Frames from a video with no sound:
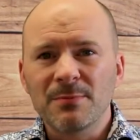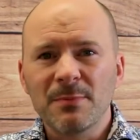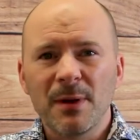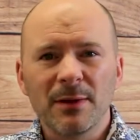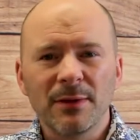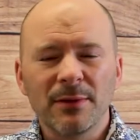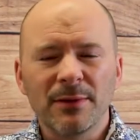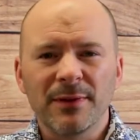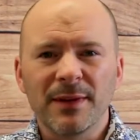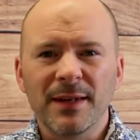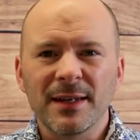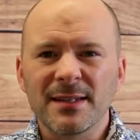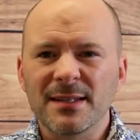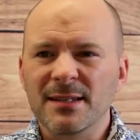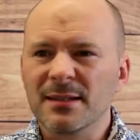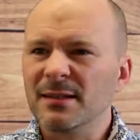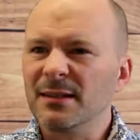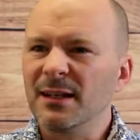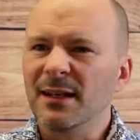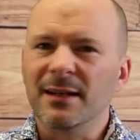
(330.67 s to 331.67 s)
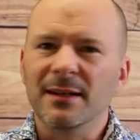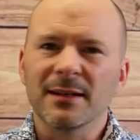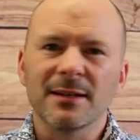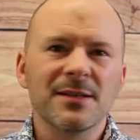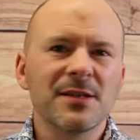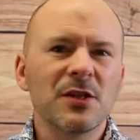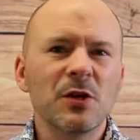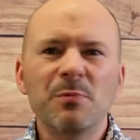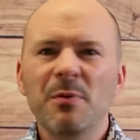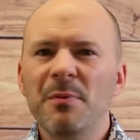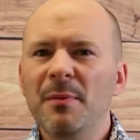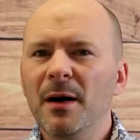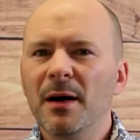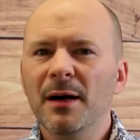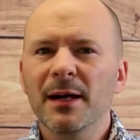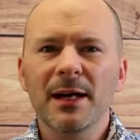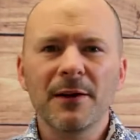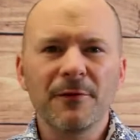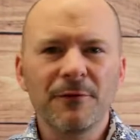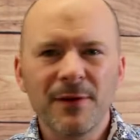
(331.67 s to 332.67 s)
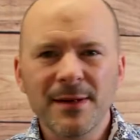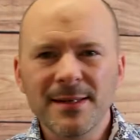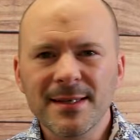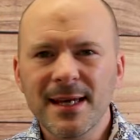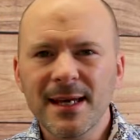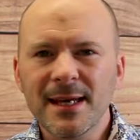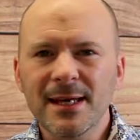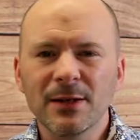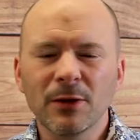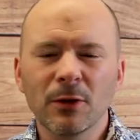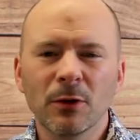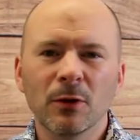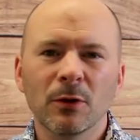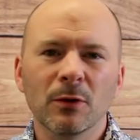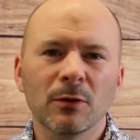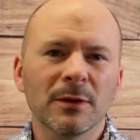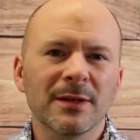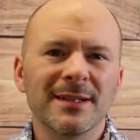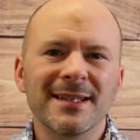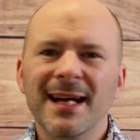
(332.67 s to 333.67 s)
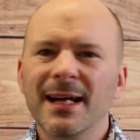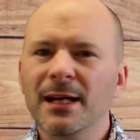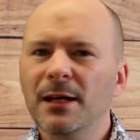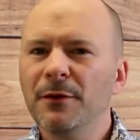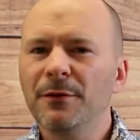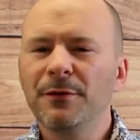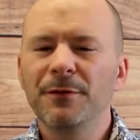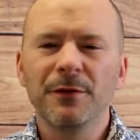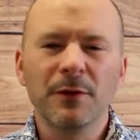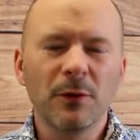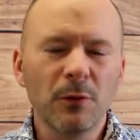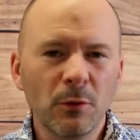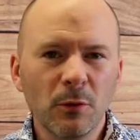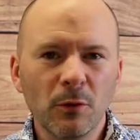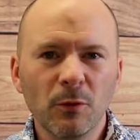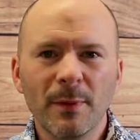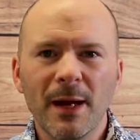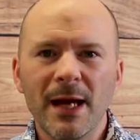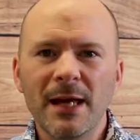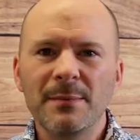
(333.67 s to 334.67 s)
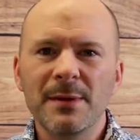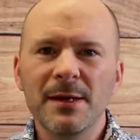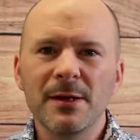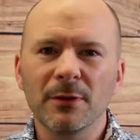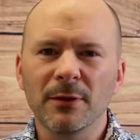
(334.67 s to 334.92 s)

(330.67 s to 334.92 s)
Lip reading: month is like a supermarket visit or a tank of fuel maybe,